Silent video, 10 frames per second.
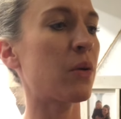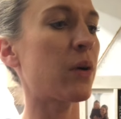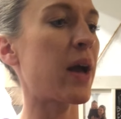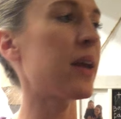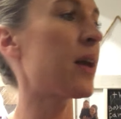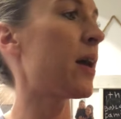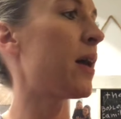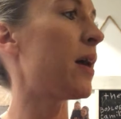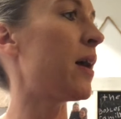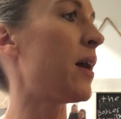Okay,
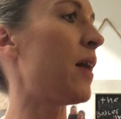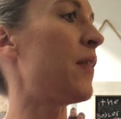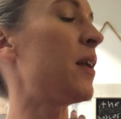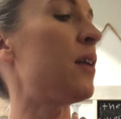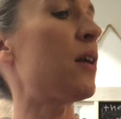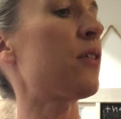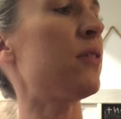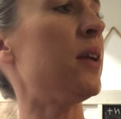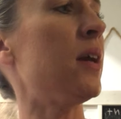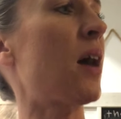and then another
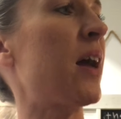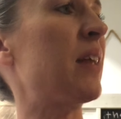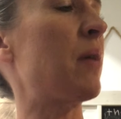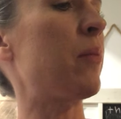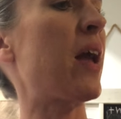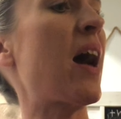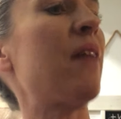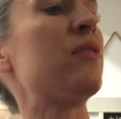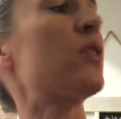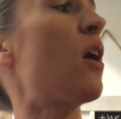neat item that we
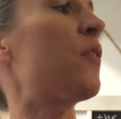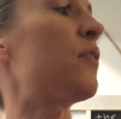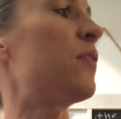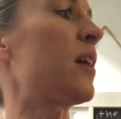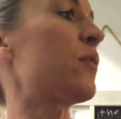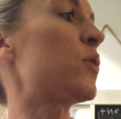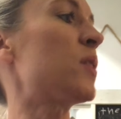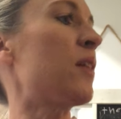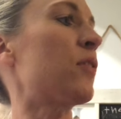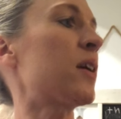have is called the Flavor
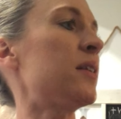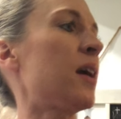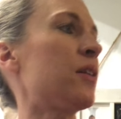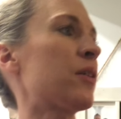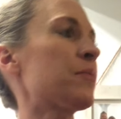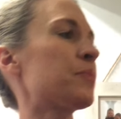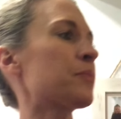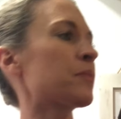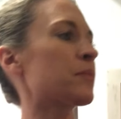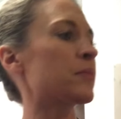Saver Container.
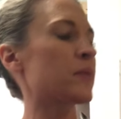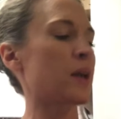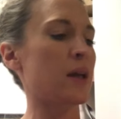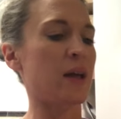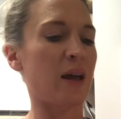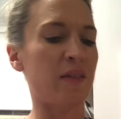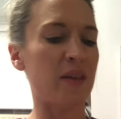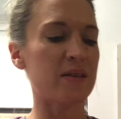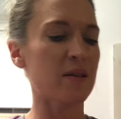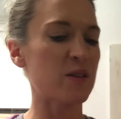And
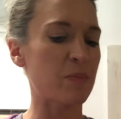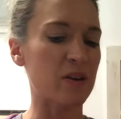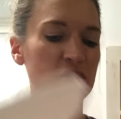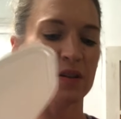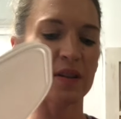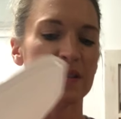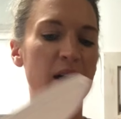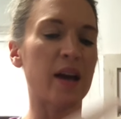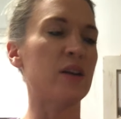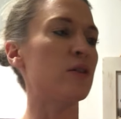this is specially
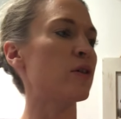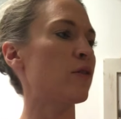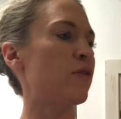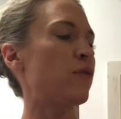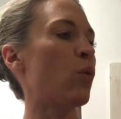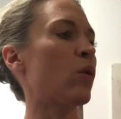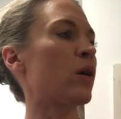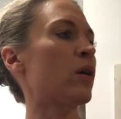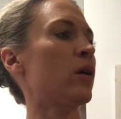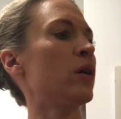designed
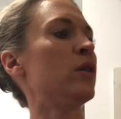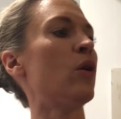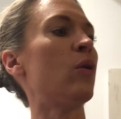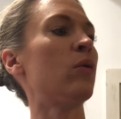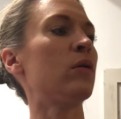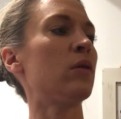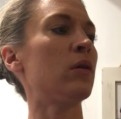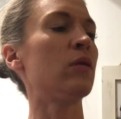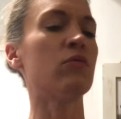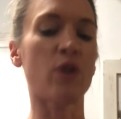for, you know,
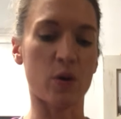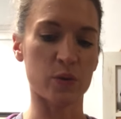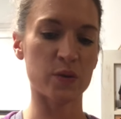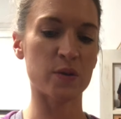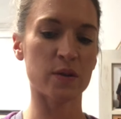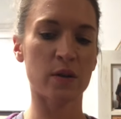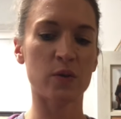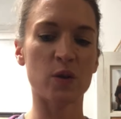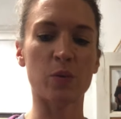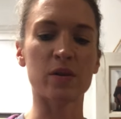roasts.
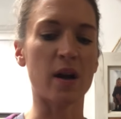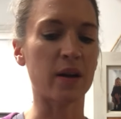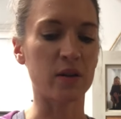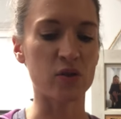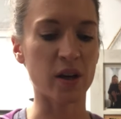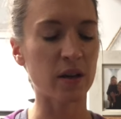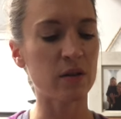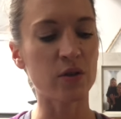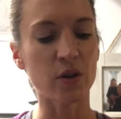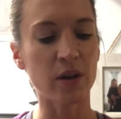So we're talking chicken,
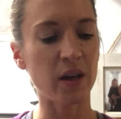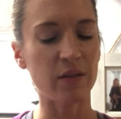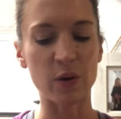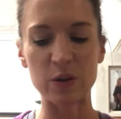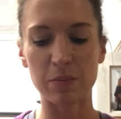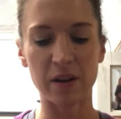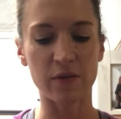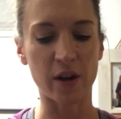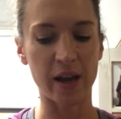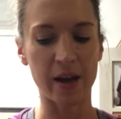turkey, roast
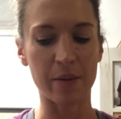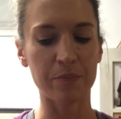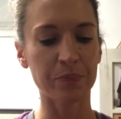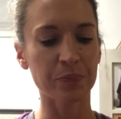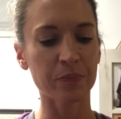beef, or ham.